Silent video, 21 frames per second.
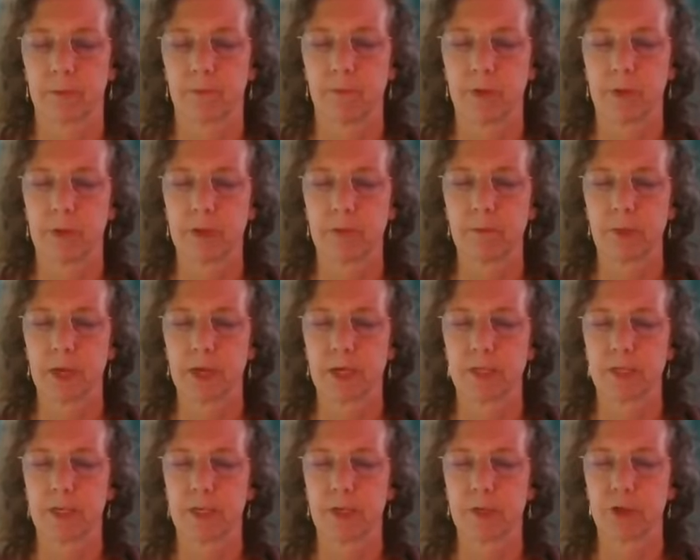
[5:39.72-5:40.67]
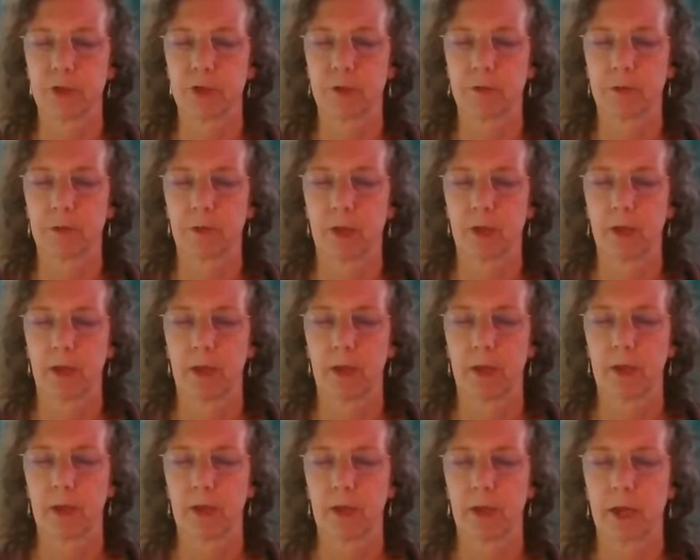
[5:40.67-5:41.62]
Feeling my attention
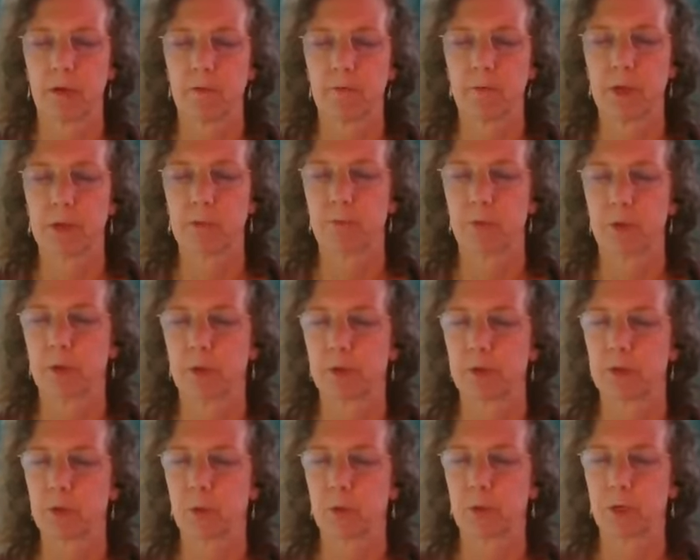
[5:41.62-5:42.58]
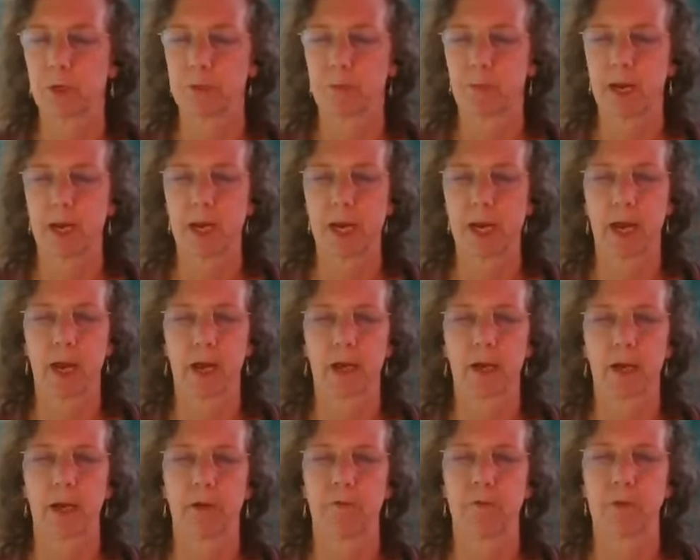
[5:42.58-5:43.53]
kind of being pulled towards my
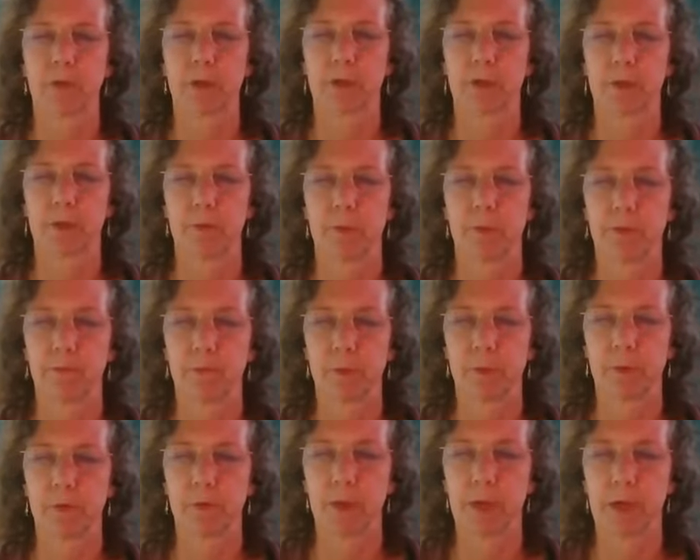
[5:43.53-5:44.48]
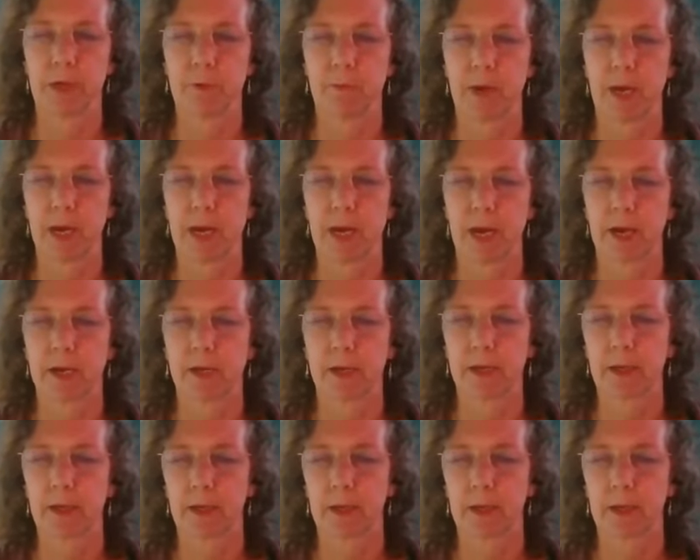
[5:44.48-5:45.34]
neck. I feel a little bit of movement in my neck.